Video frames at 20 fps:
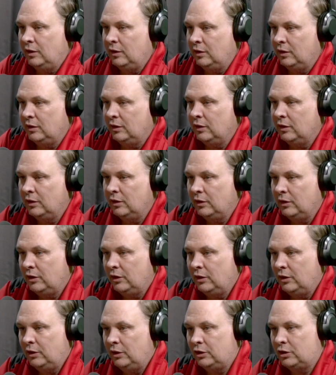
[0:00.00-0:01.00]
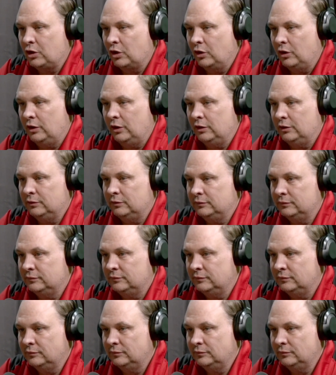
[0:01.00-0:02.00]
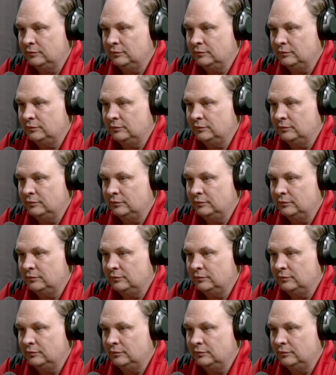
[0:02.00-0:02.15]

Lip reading: all, I guess it goes in some sort of